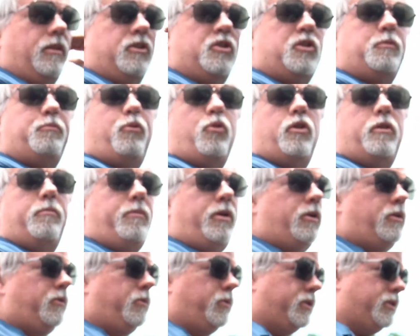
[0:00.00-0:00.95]
sport
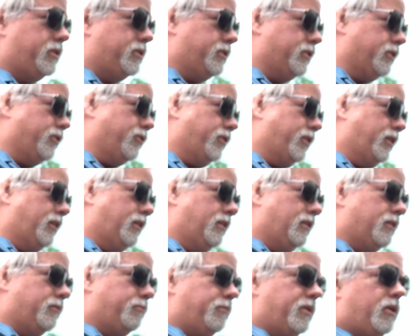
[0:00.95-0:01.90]
mode, which is the green,
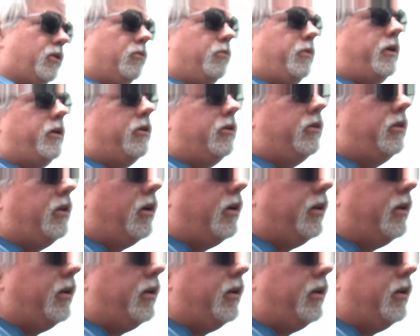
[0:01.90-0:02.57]
the middle mode,